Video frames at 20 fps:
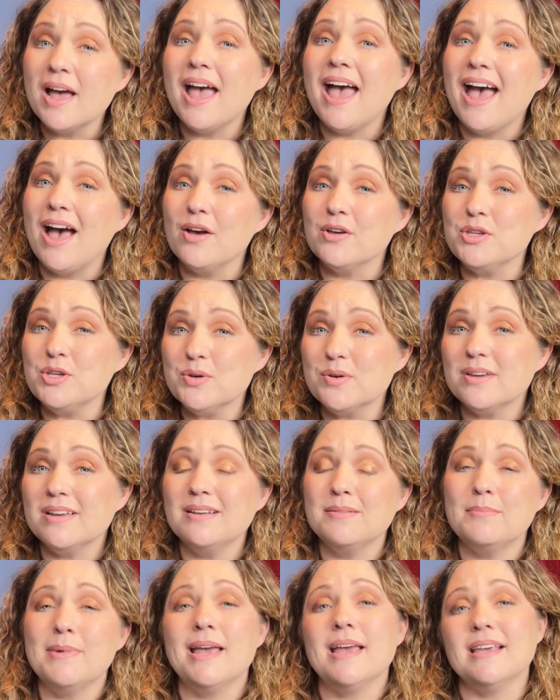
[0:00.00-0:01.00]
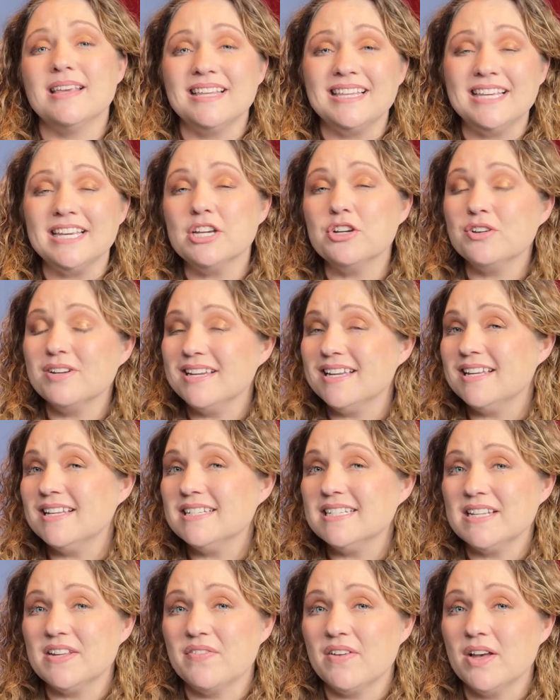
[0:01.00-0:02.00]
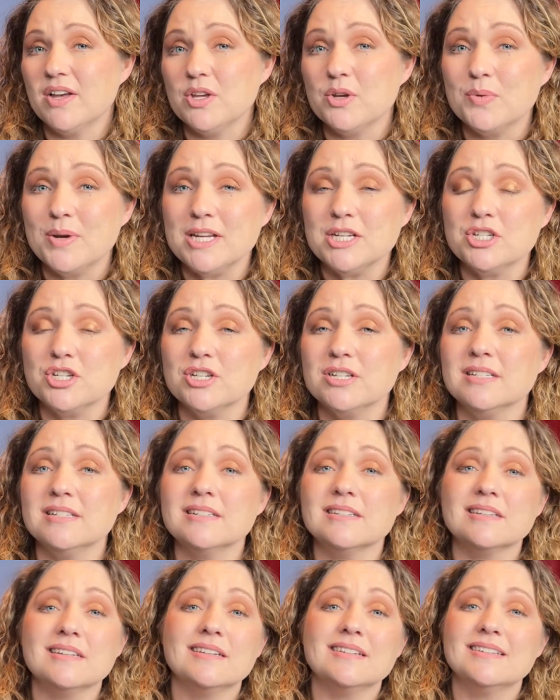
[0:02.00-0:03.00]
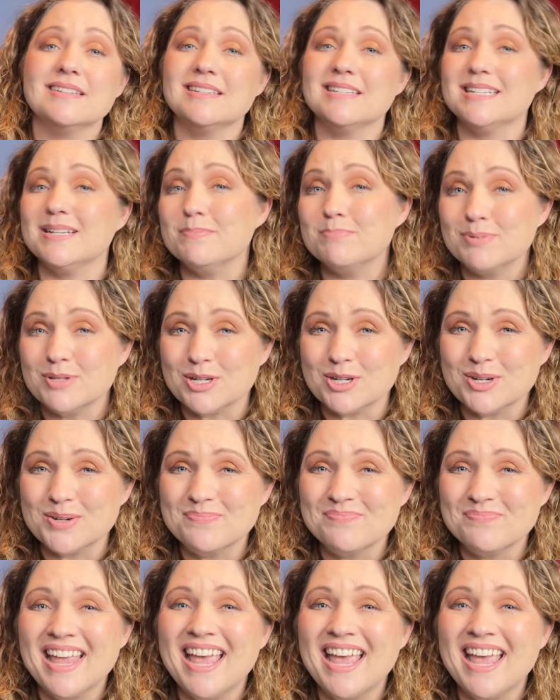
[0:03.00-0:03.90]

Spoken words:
how you can make year-end evaluations simpler.